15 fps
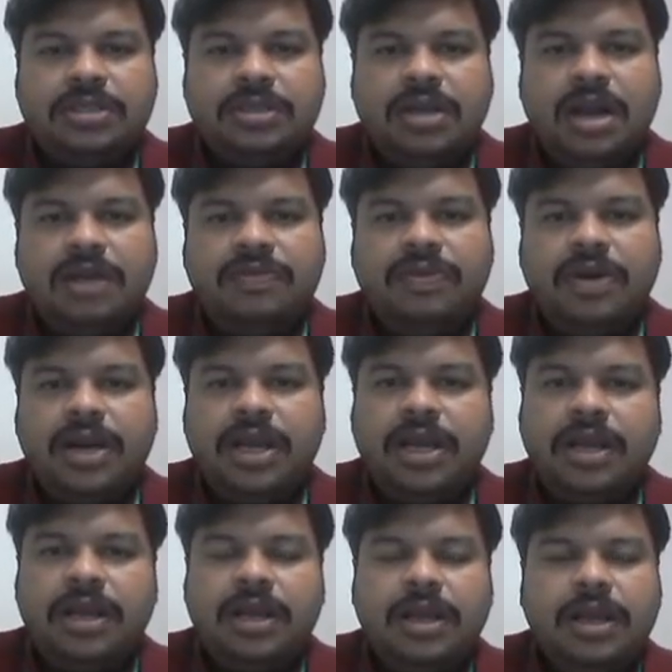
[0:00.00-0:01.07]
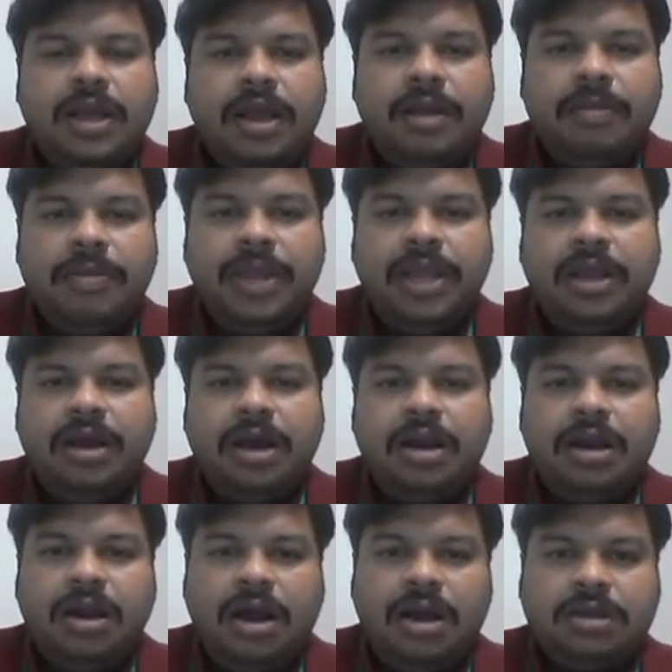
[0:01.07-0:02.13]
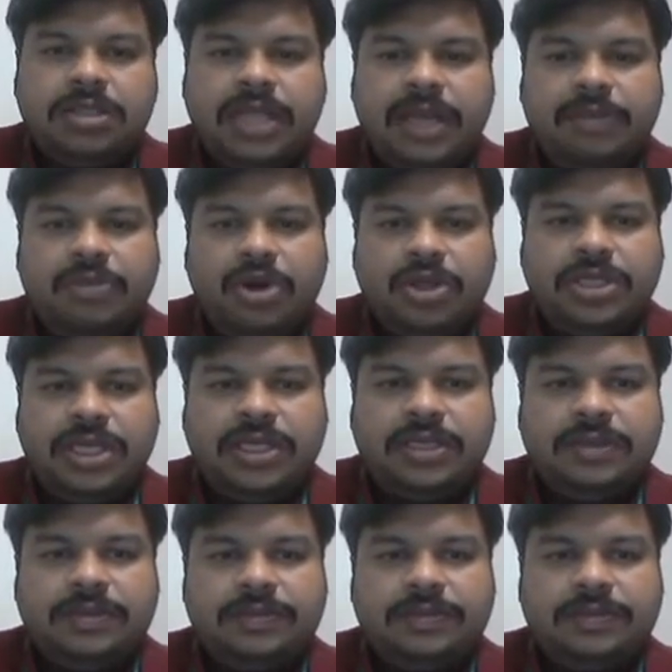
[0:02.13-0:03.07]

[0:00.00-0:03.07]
not for a big or long time project.